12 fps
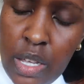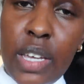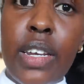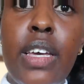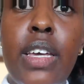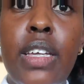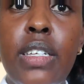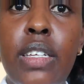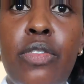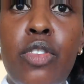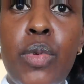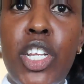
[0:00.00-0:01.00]
It is
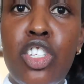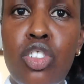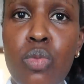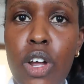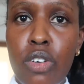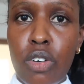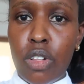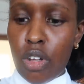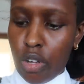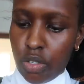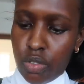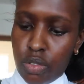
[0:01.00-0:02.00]
a few minutes to 1
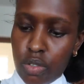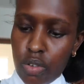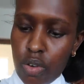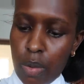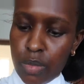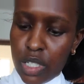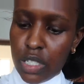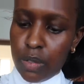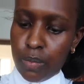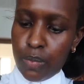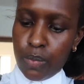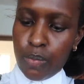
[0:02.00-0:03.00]
o'clock, so I'm
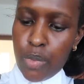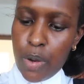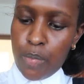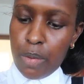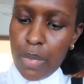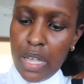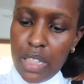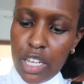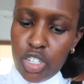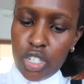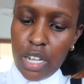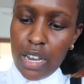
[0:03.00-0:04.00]
just prepping my
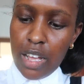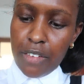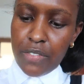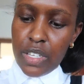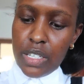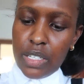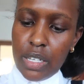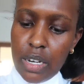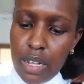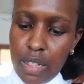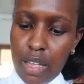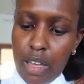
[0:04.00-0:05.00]
lunch. I'll have this
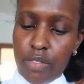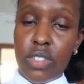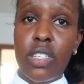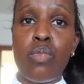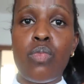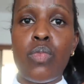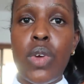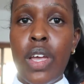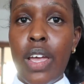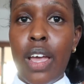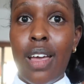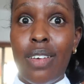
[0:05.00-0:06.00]
and I have
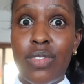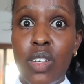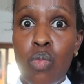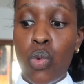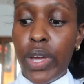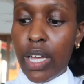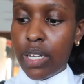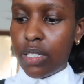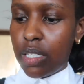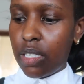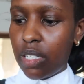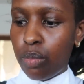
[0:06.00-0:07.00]
some
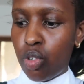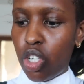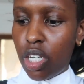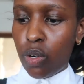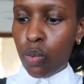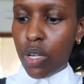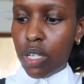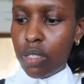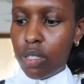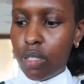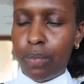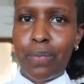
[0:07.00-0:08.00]
wings, some chicken
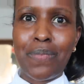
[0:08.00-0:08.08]
wings.